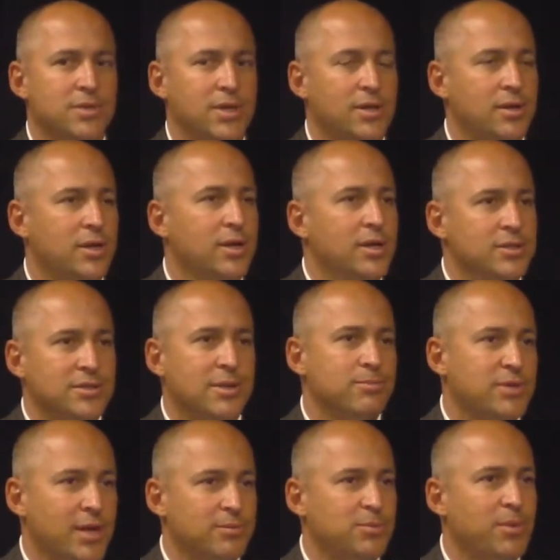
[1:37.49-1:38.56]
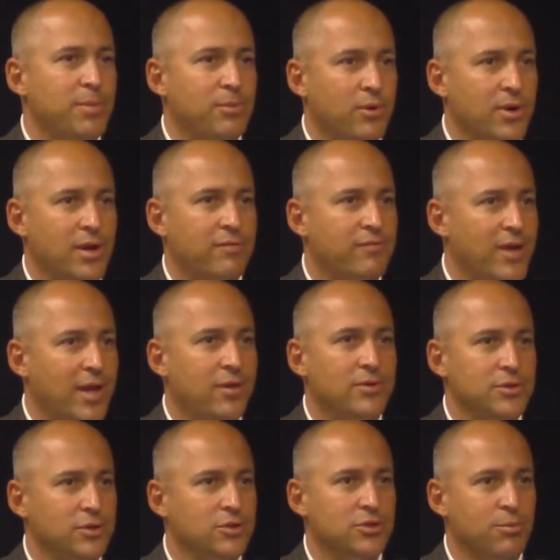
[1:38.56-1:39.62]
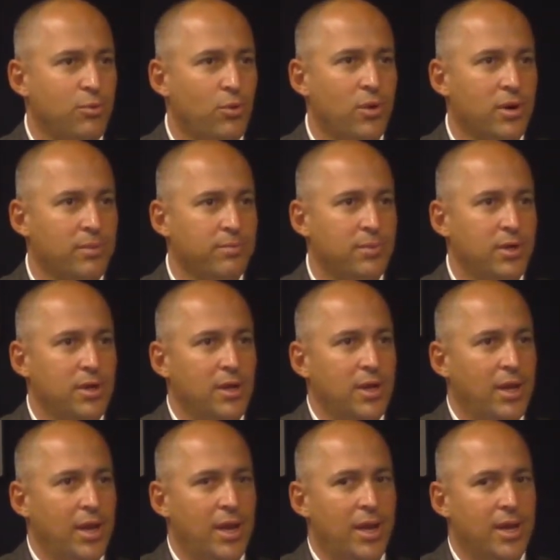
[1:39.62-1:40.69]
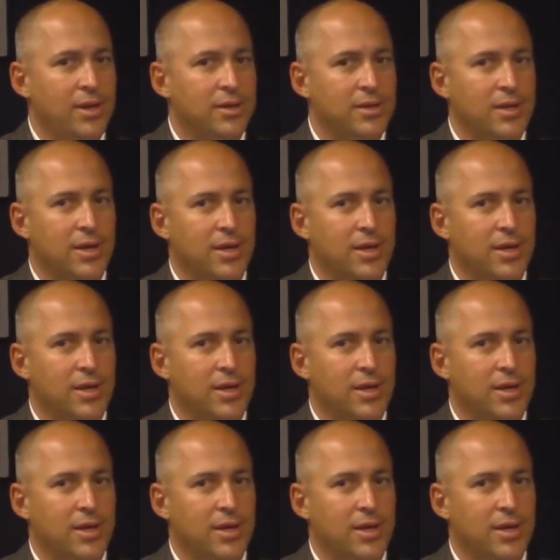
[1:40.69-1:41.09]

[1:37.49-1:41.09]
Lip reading: And sometimes people are going to fail, and you support them, and